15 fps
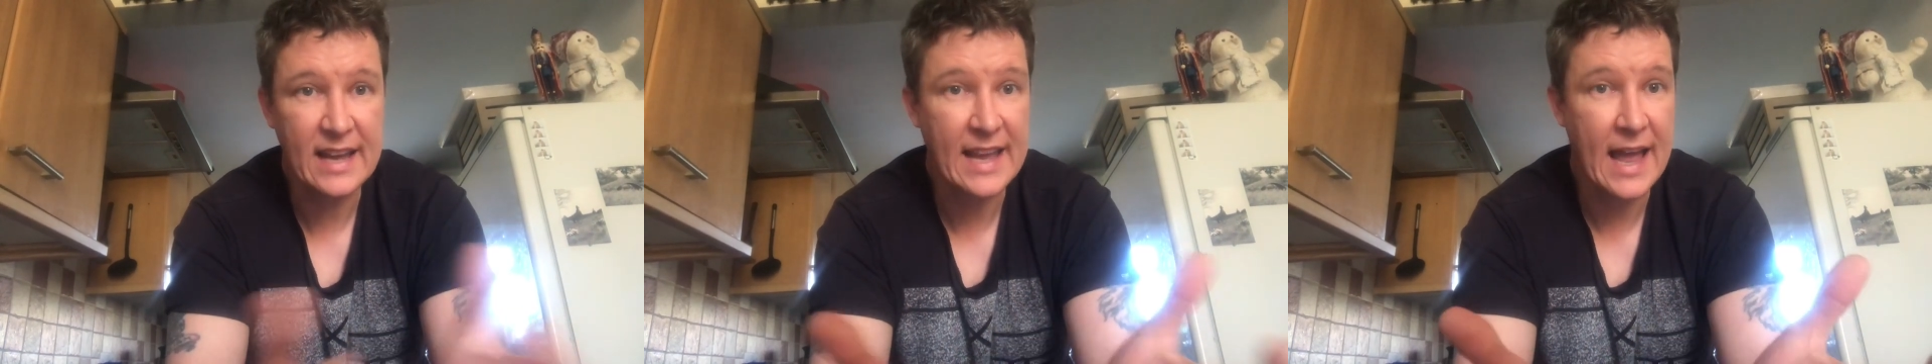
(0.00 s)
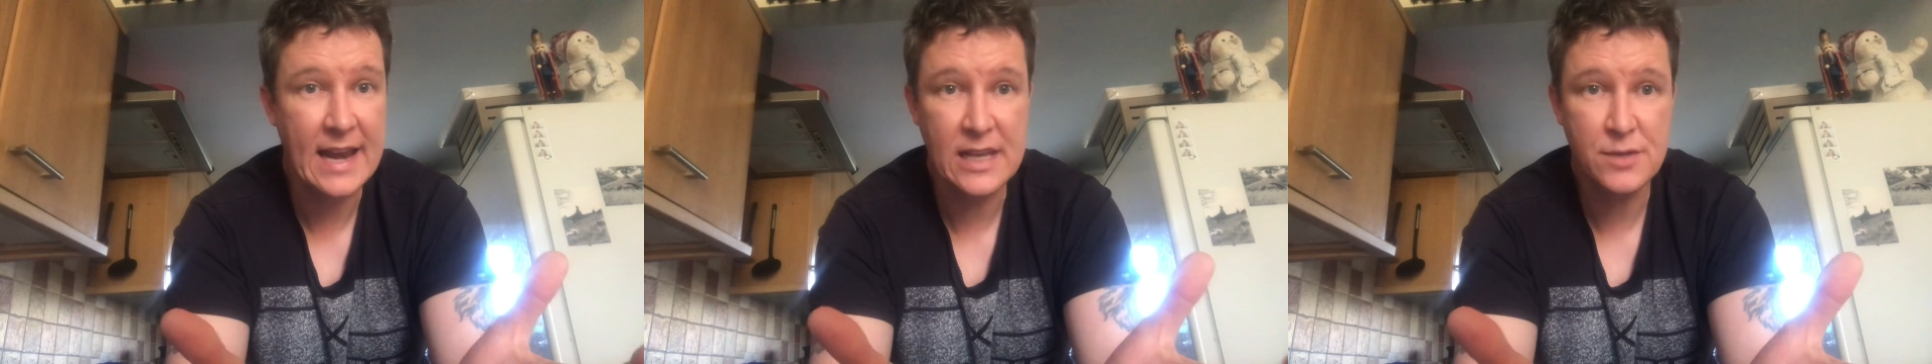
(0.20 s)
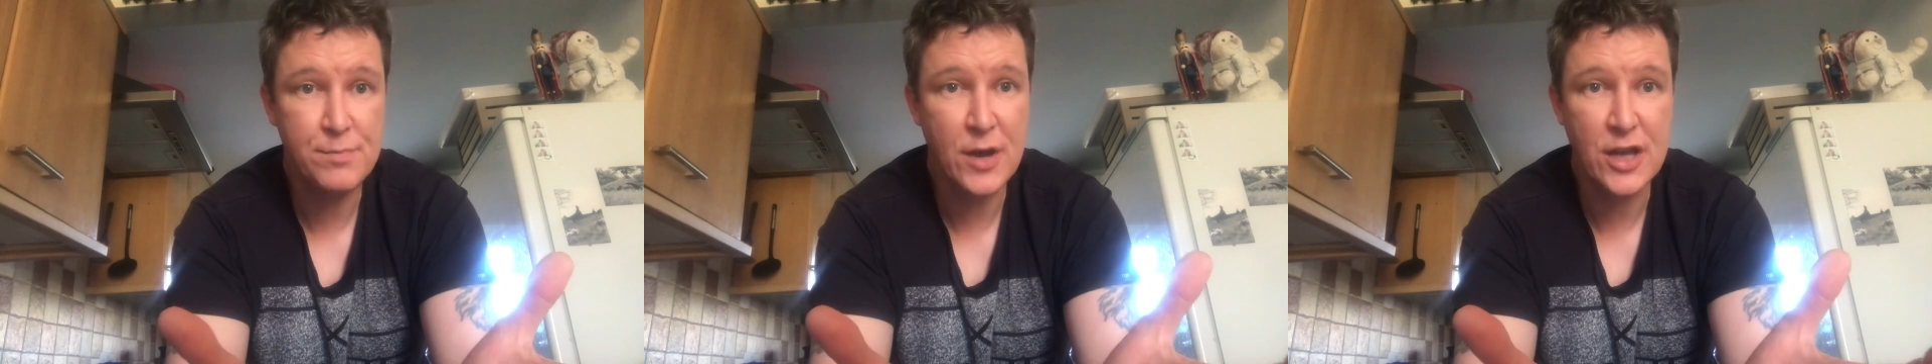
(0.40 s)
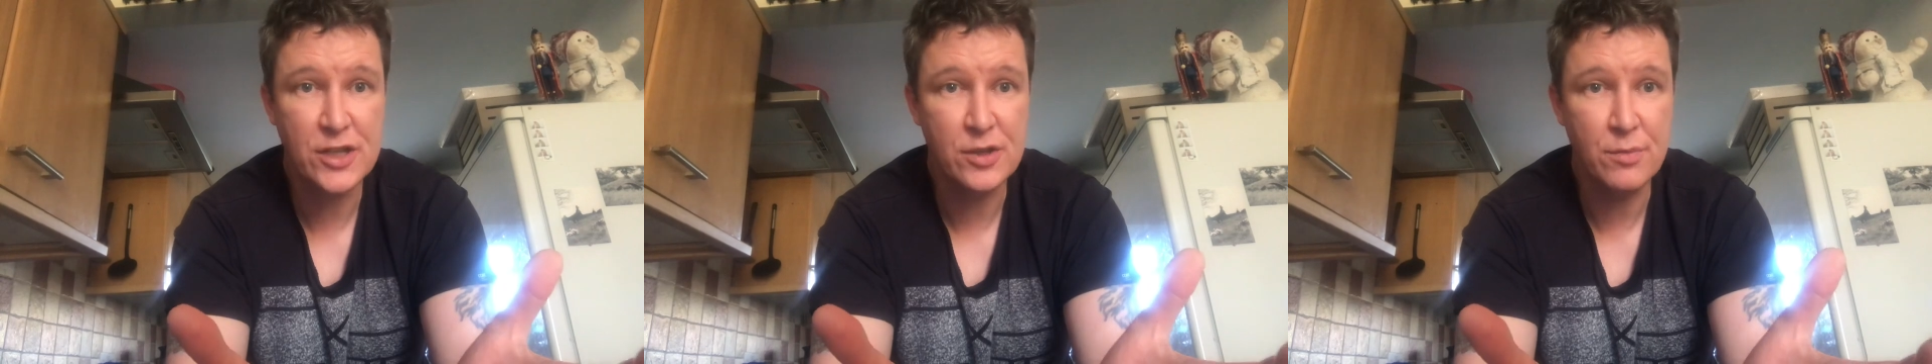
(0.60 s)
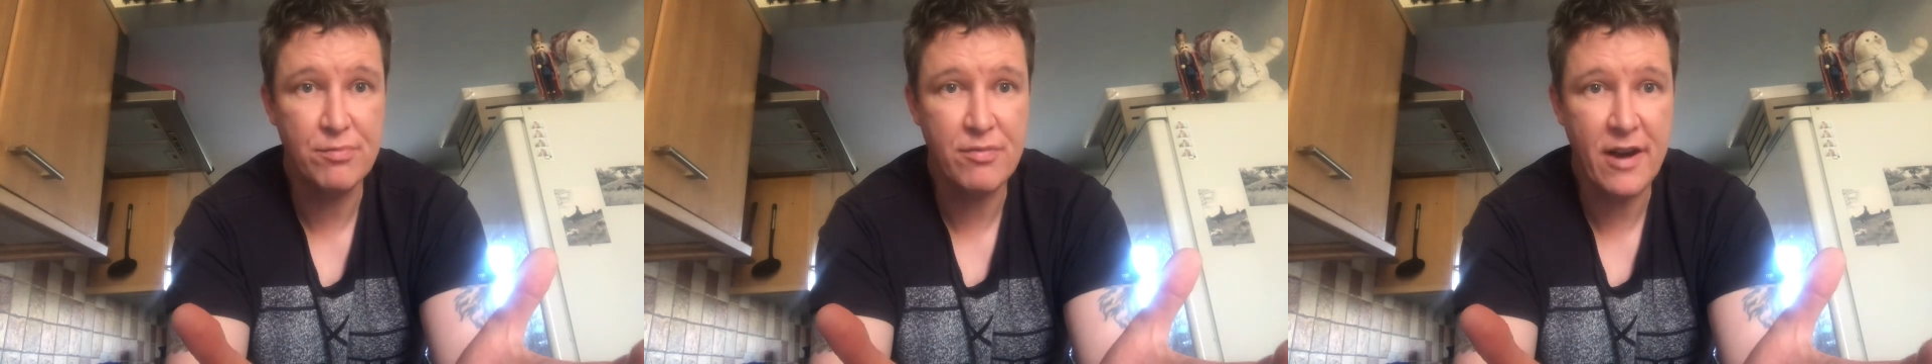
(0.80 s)
Again, it's
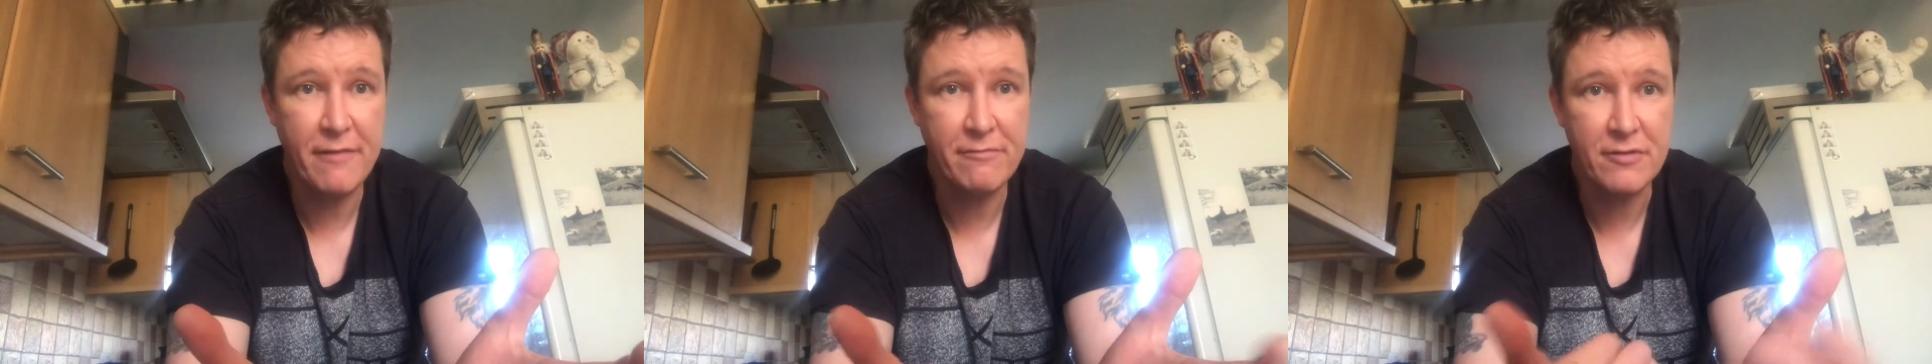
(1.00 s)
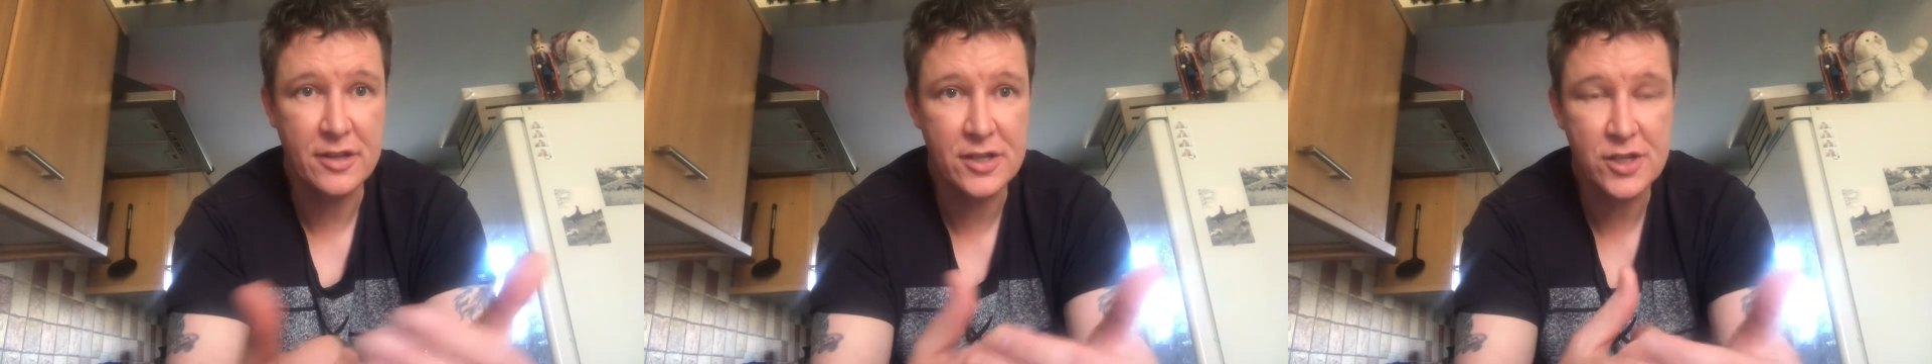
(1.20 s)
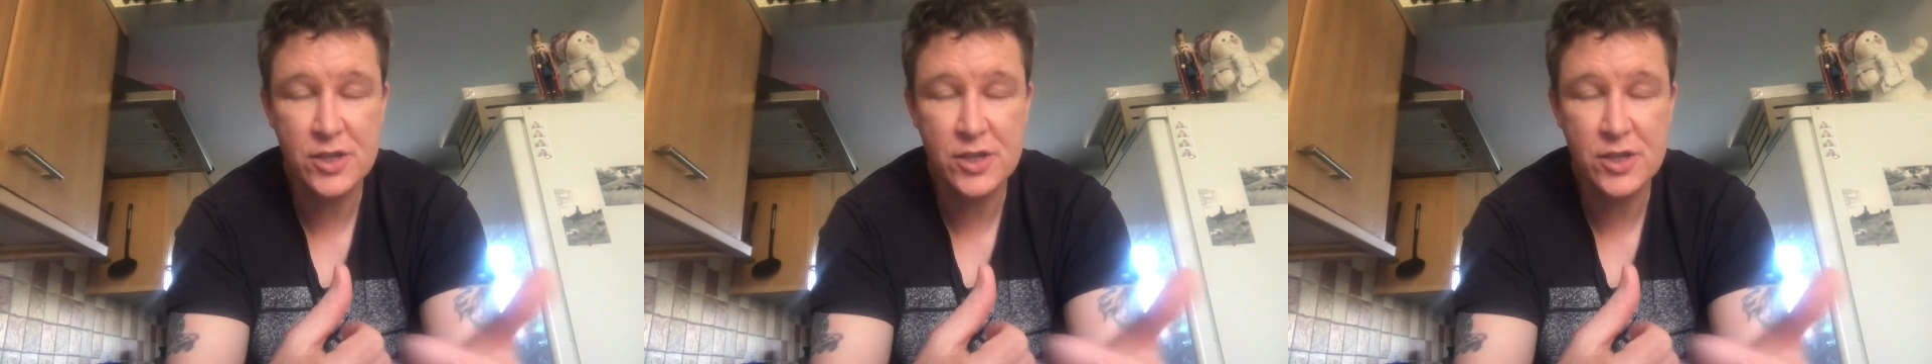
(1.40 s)
personal preference,